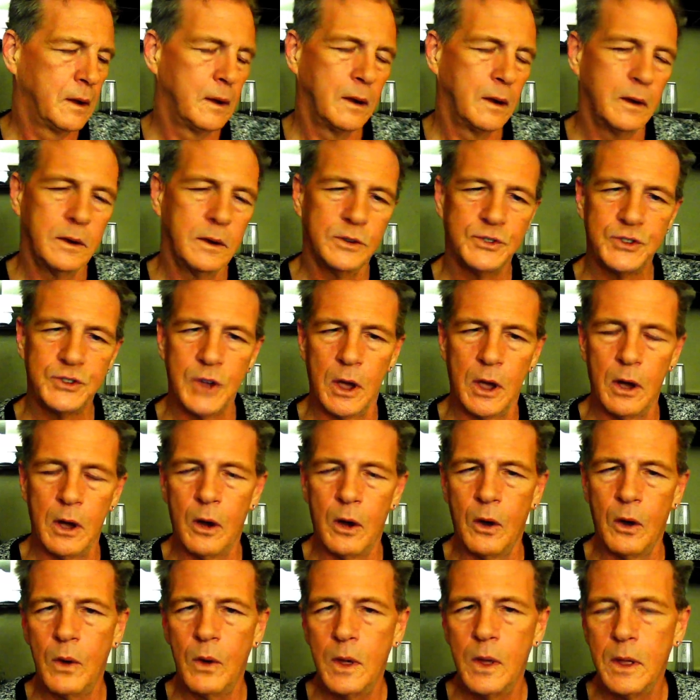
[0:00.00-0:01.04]

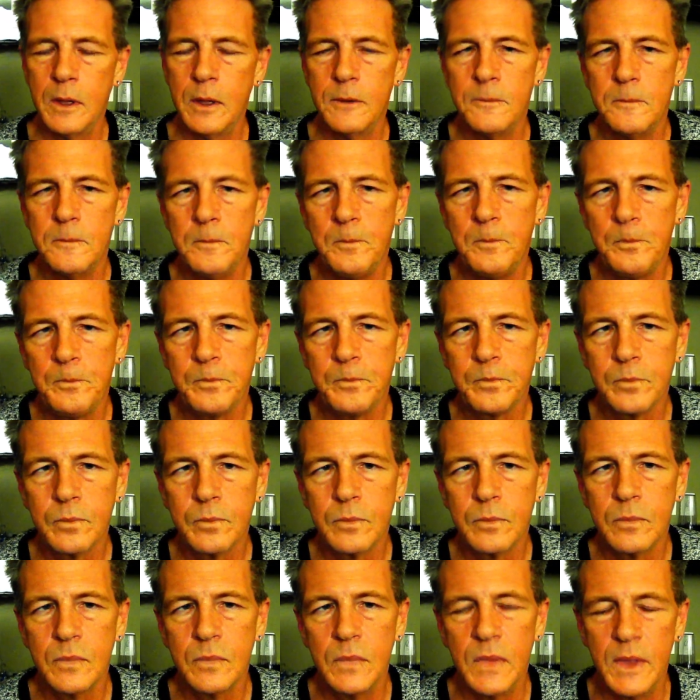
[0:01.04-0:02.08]
So
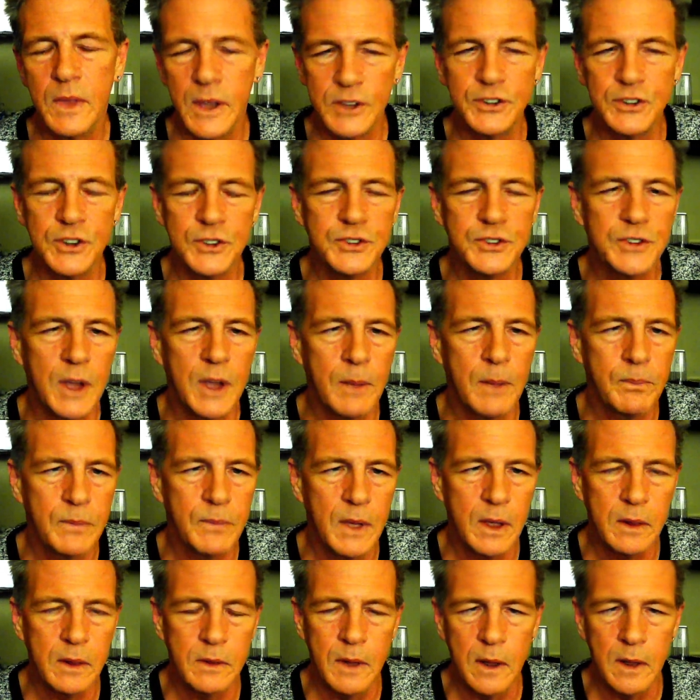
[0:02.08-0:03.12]
this is
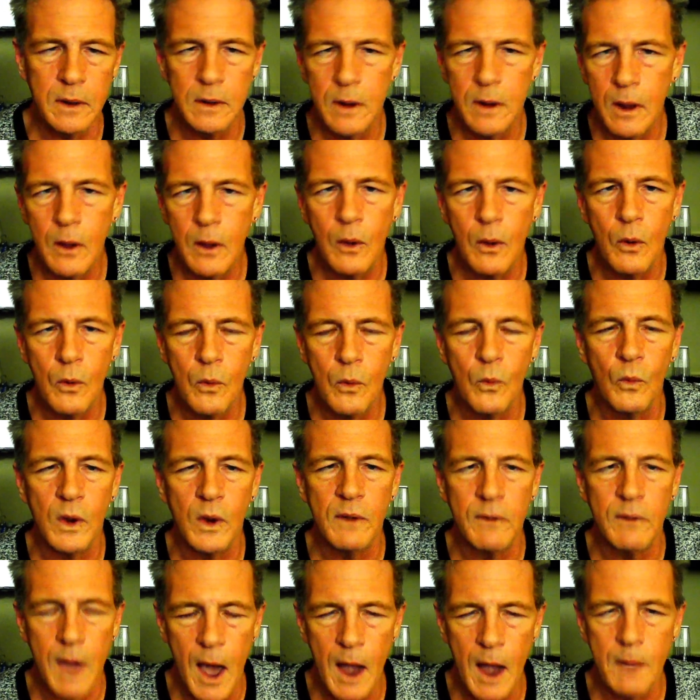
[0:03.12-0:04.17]
something that
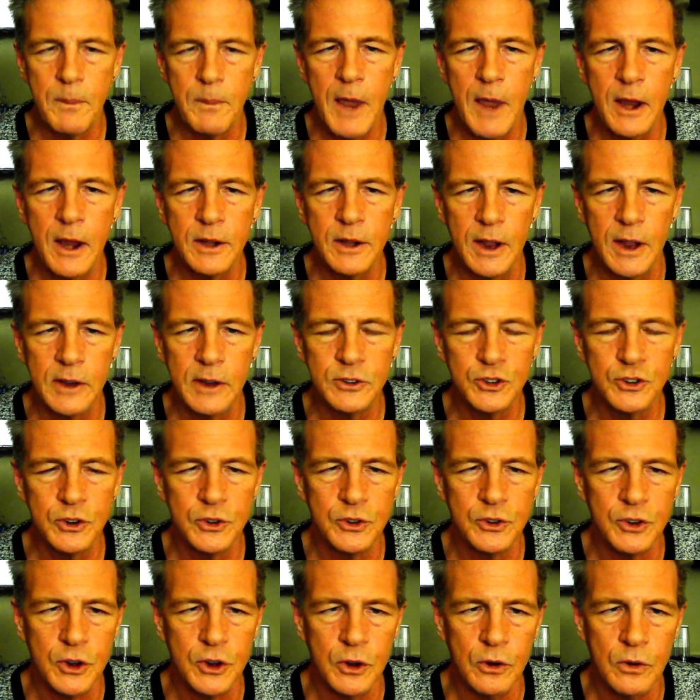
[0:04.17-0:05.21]
we've got to pay attention
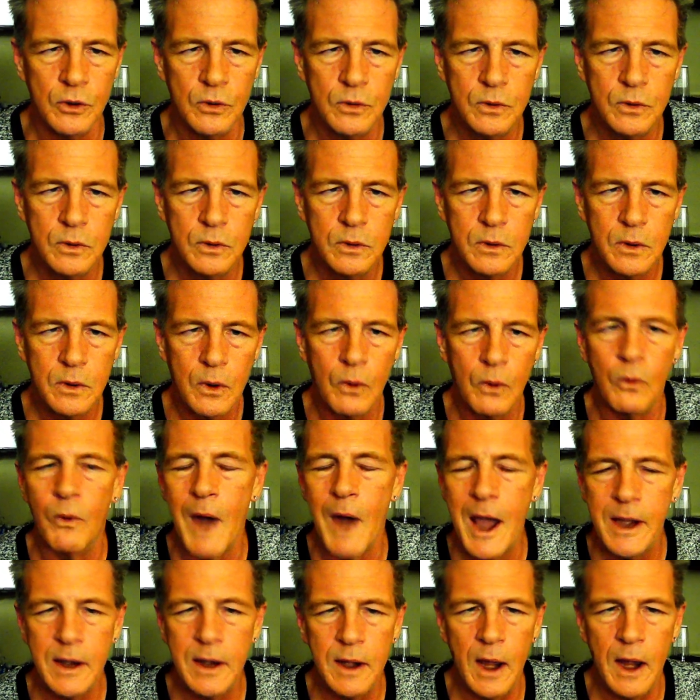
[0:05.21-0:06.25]
to
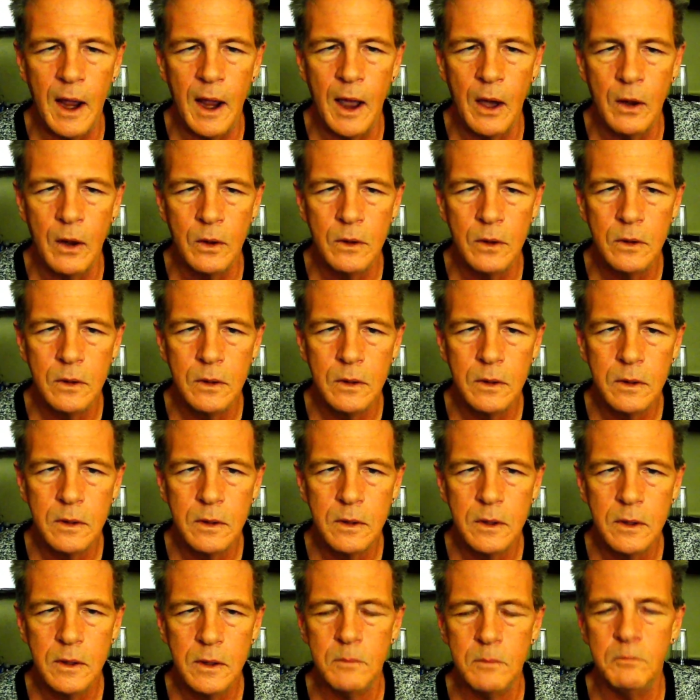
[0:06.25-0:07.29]
right now,
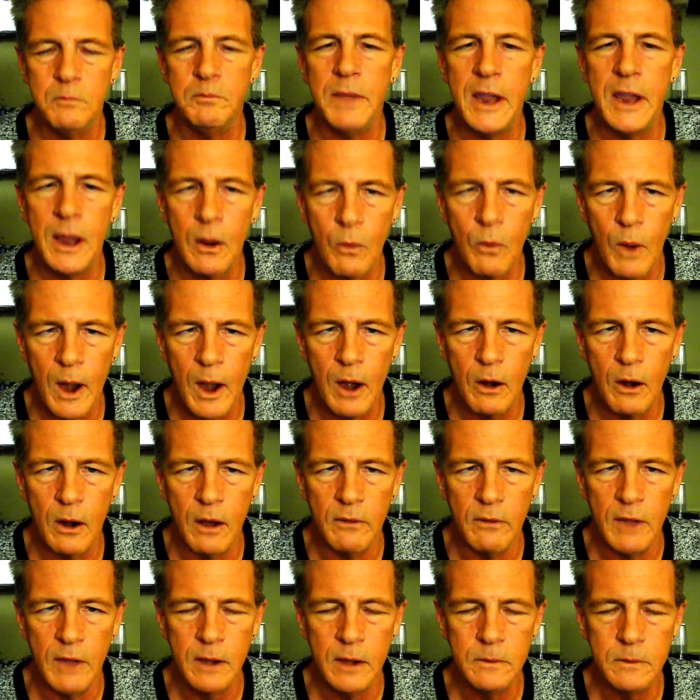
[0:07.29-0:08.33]
be aware
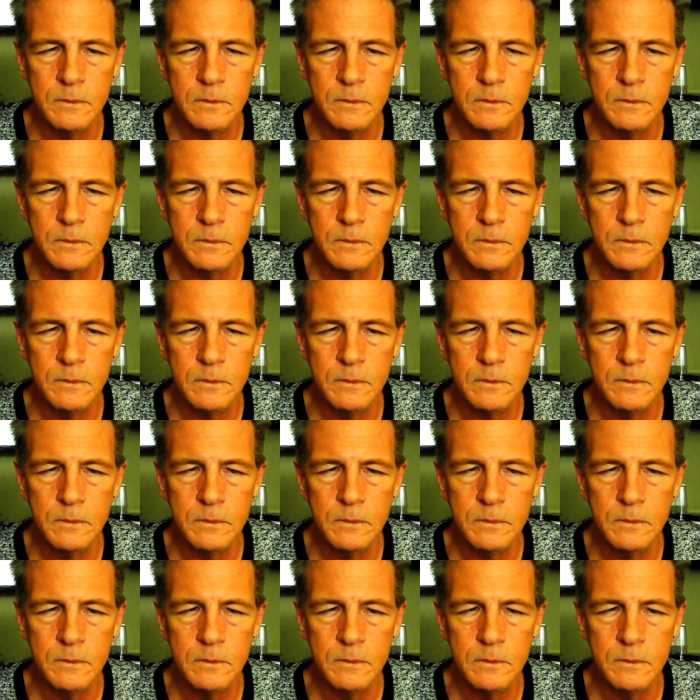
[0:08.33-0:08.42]
of it,